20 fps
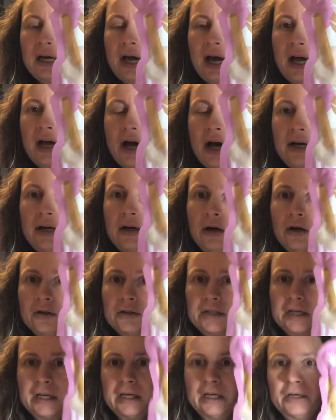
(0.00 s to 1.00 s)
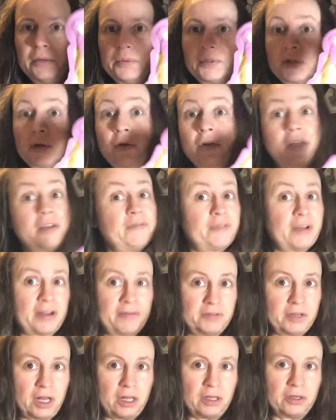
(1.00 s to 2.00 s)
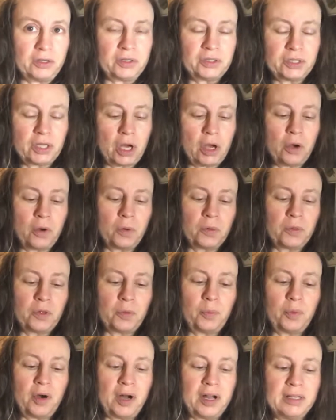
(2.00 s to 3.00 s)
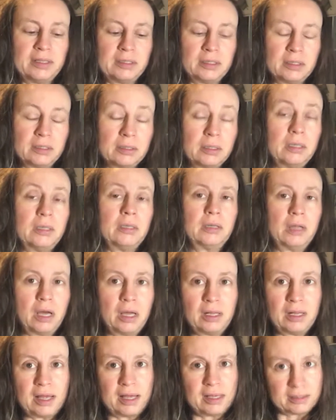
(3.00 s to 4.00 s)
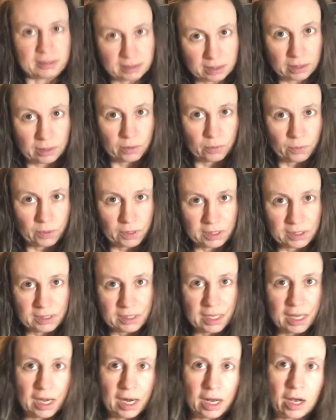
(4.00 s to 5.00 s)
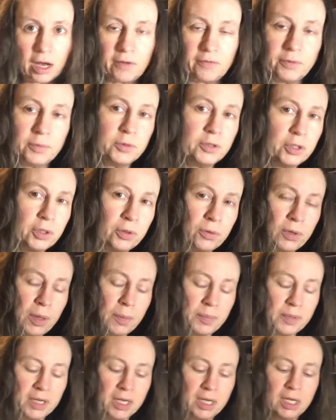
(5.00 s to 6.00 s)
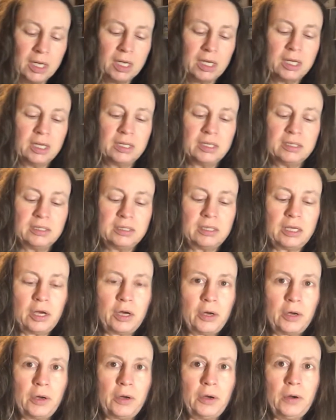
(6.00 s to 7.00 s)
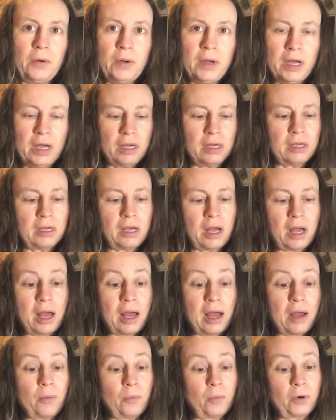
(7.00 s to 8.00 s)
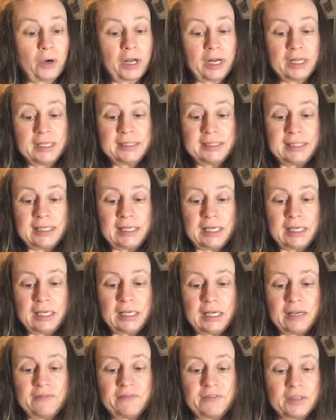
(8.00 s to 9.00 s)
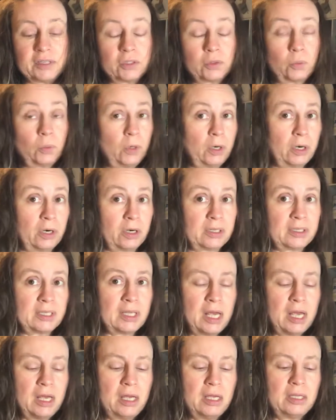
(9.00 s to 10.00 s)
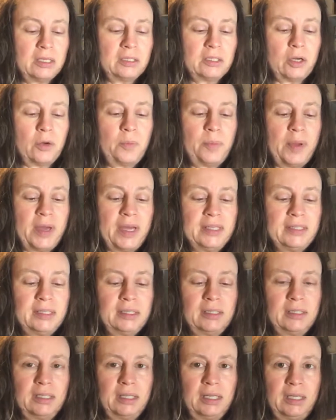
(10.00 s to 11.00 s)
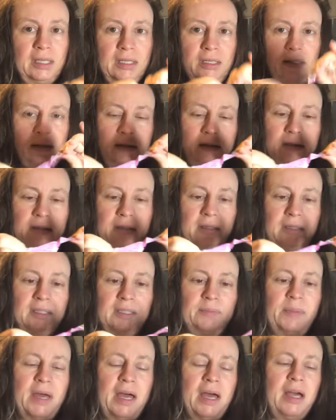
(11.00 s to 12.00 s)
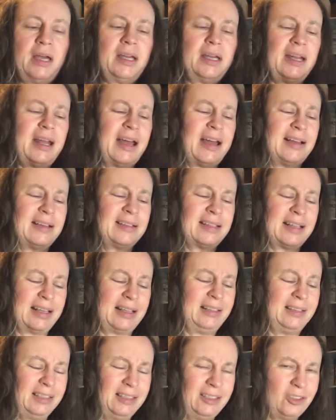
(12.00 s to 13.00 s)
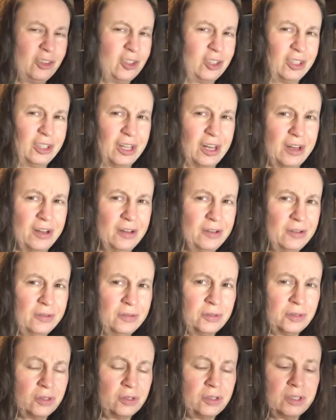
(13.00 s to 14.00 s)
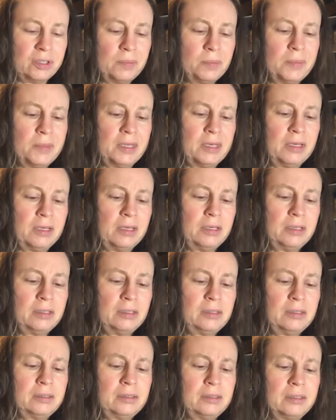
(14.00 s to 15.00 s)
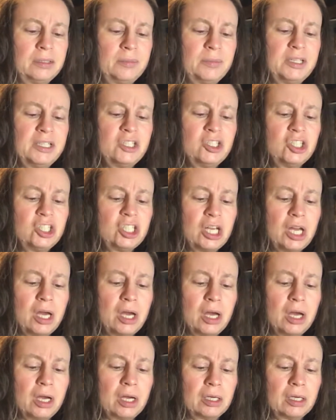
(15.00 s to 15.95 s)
I got at Ulta. It was only $5, so the price is a lot less than the one that I got from Julep. So we're gonna see if this works. So basically this packet has like little gloves or something. Let me check.